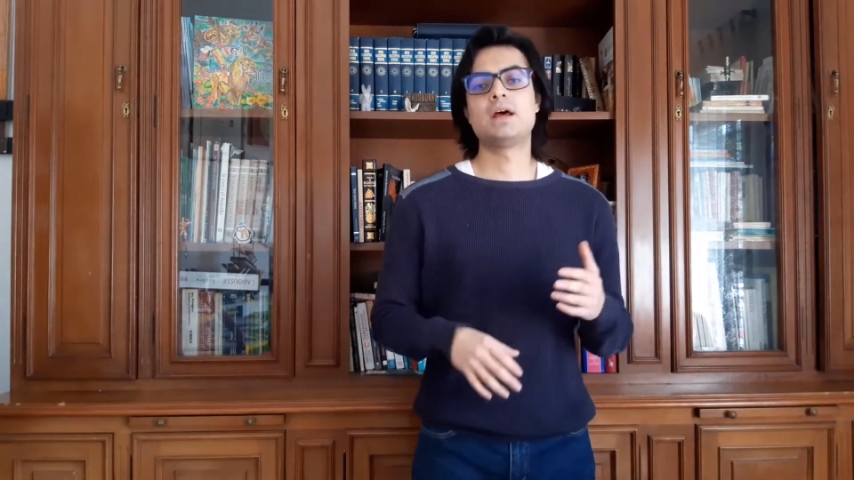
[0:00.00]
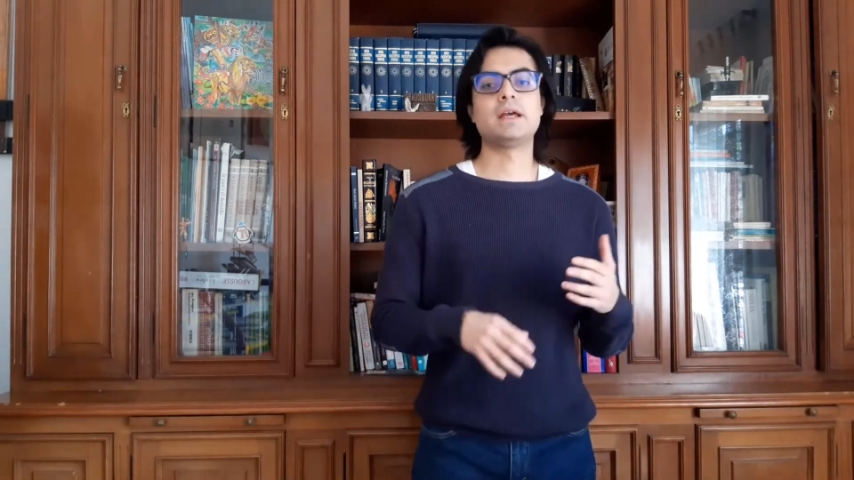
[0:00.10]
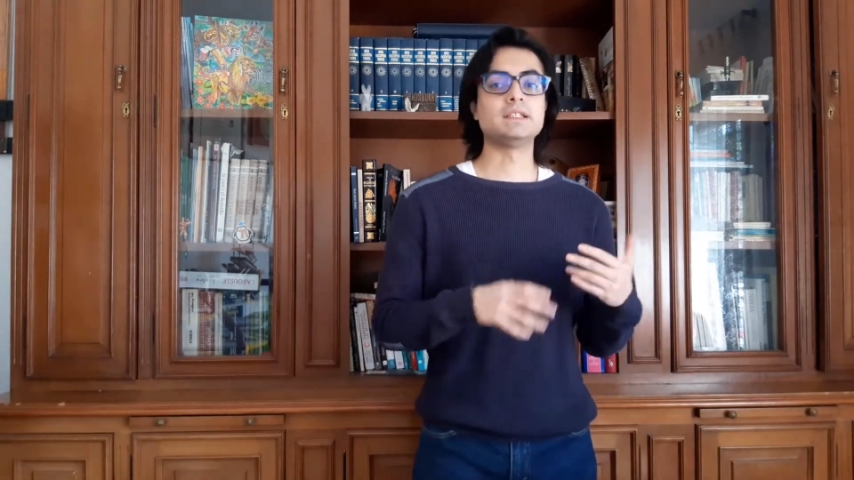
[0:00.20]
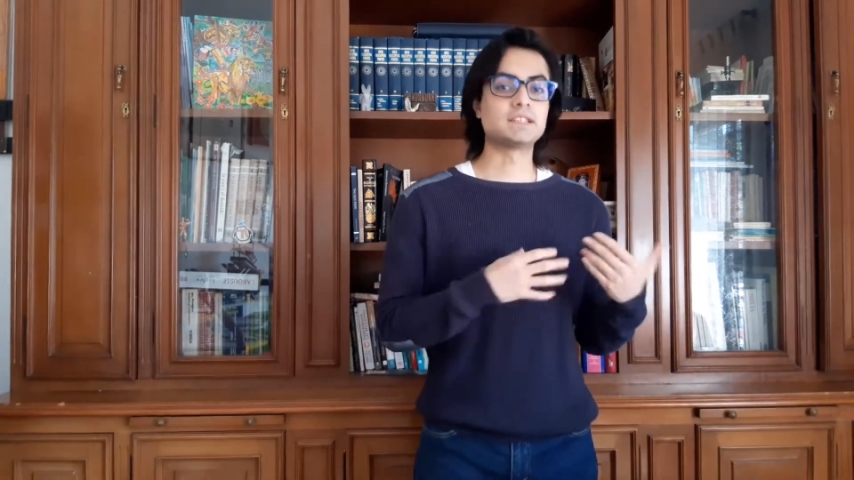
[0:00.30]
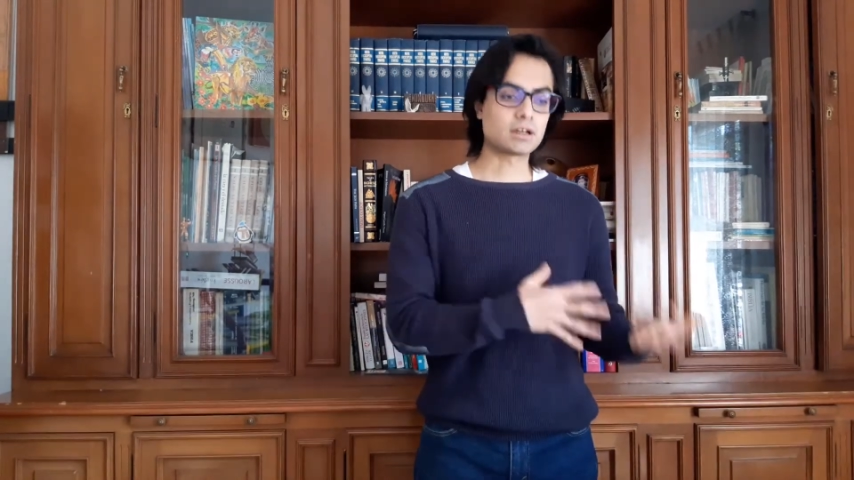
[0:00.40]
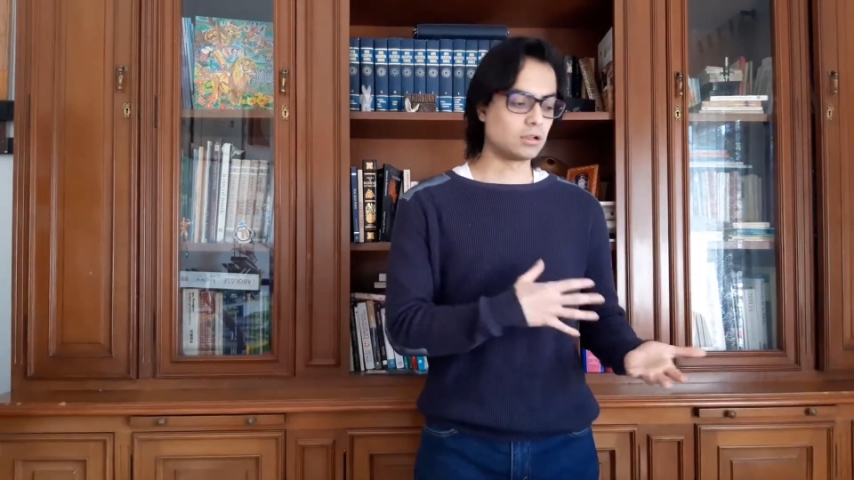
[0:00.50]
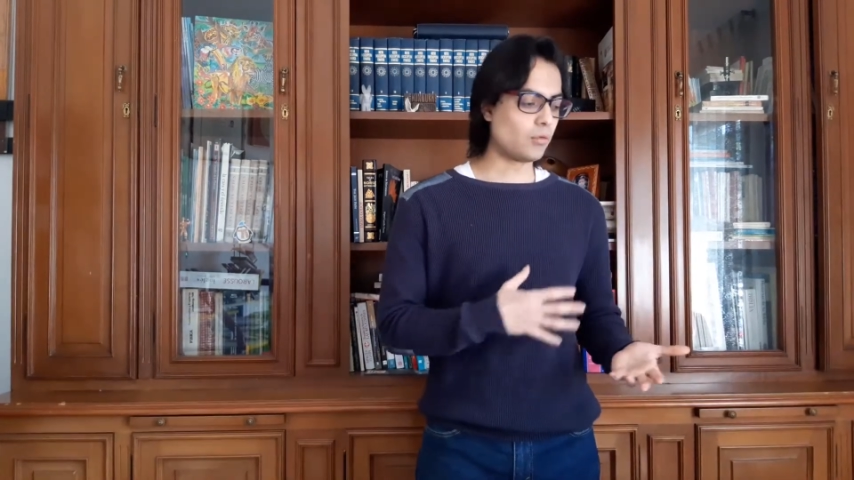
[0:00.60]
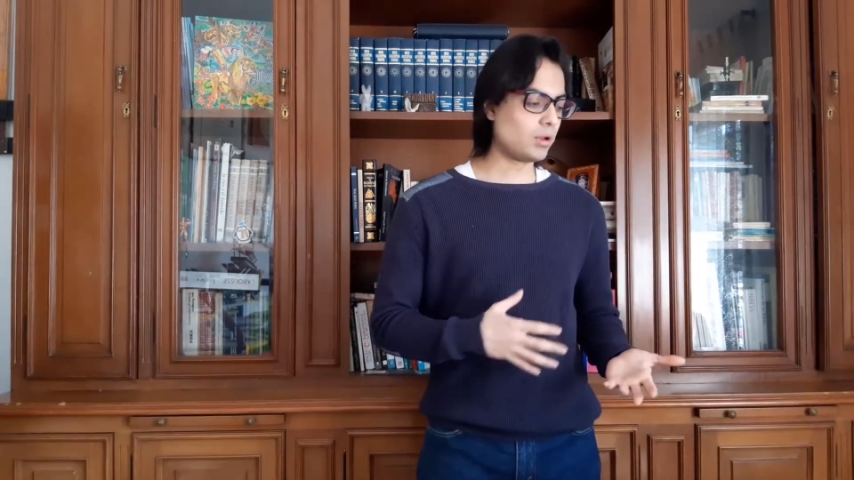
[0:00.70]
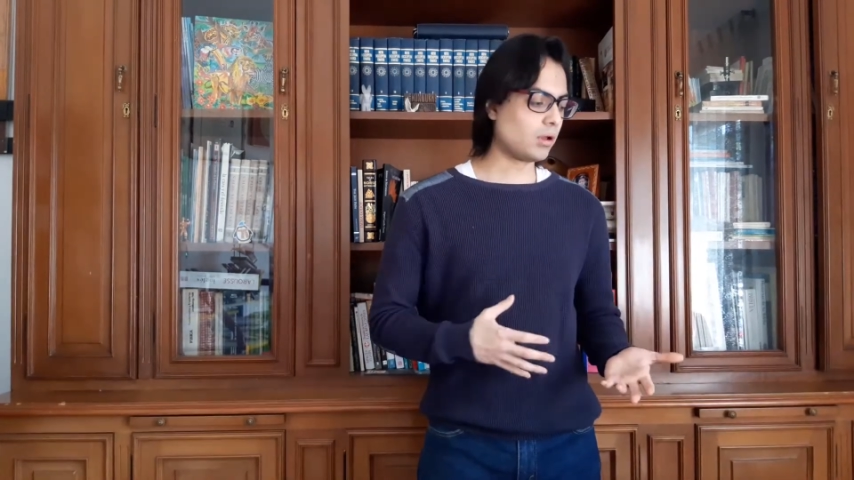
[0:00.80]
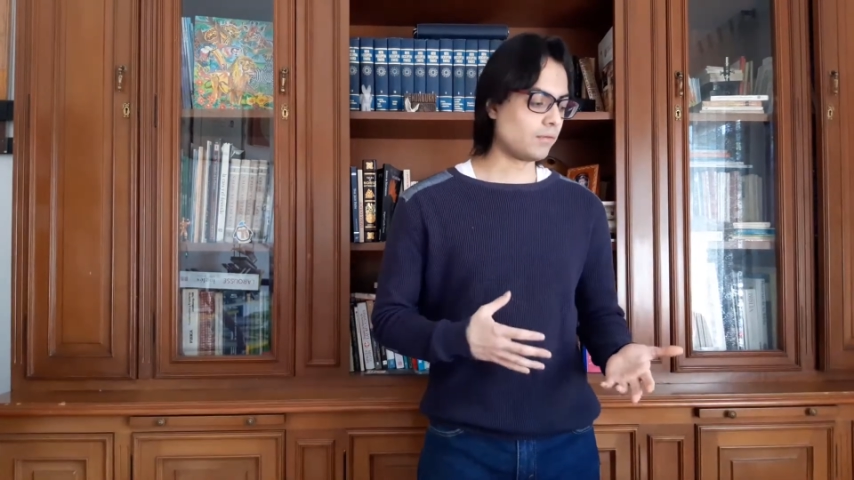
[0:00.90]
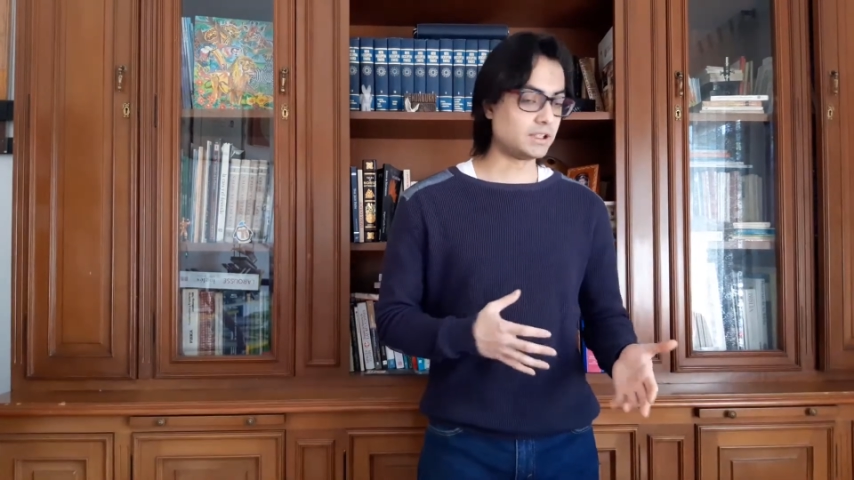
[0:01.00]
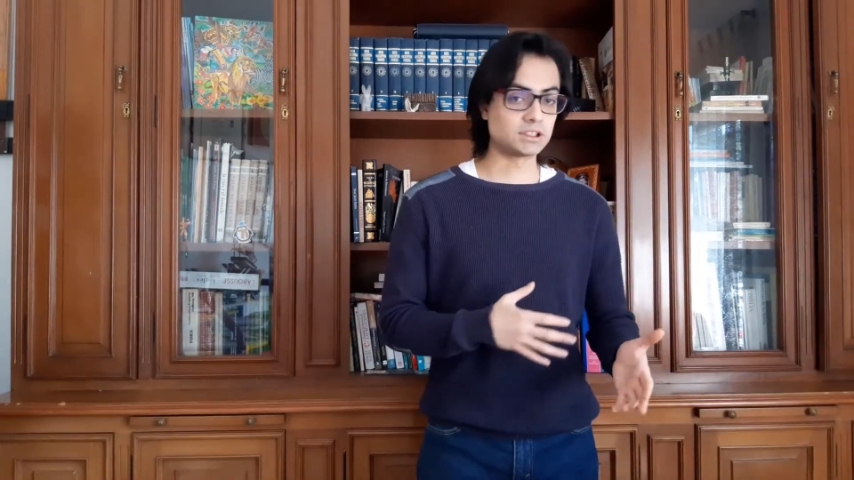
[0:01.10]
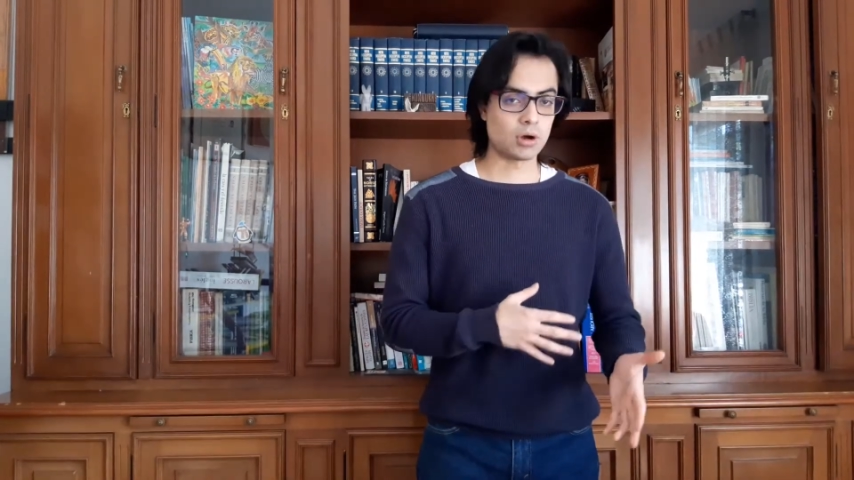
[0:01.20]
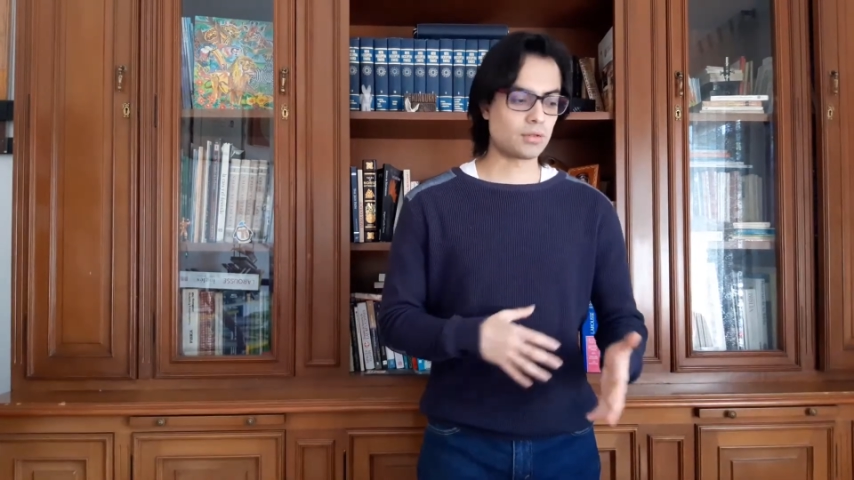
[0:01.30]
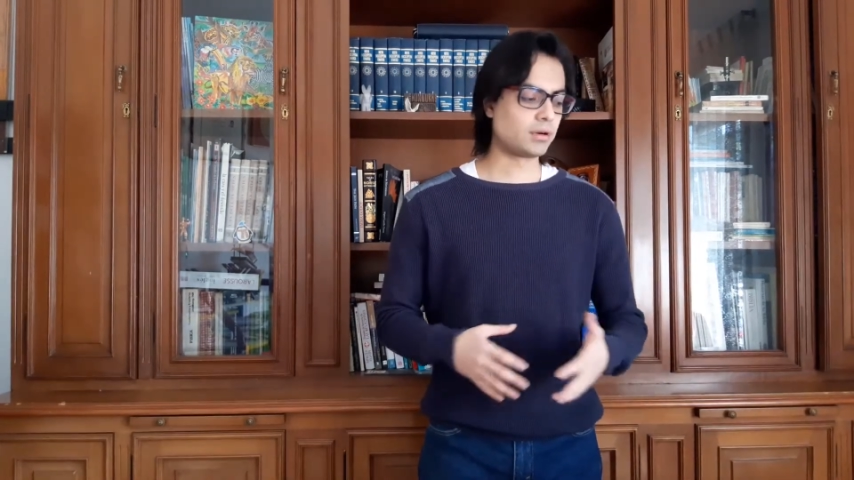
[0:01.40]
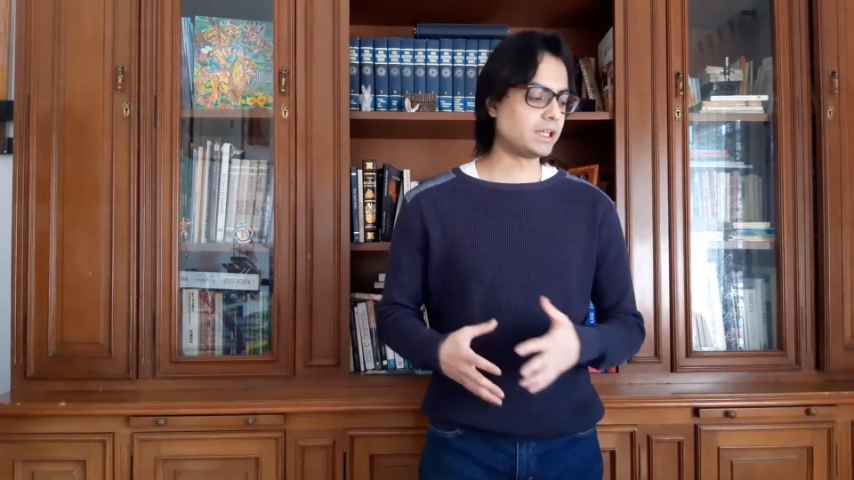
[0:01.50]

His second novel of this author